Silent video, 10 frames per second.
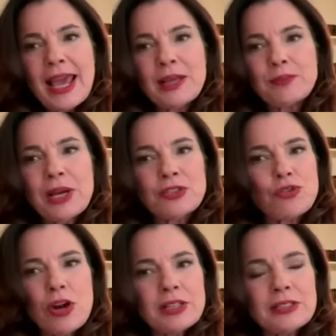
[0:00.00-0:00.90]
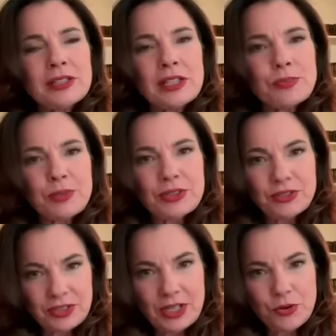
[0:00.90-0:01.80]
And by trying to keep it
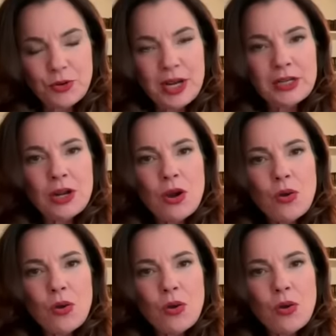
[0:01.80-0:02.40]
secret,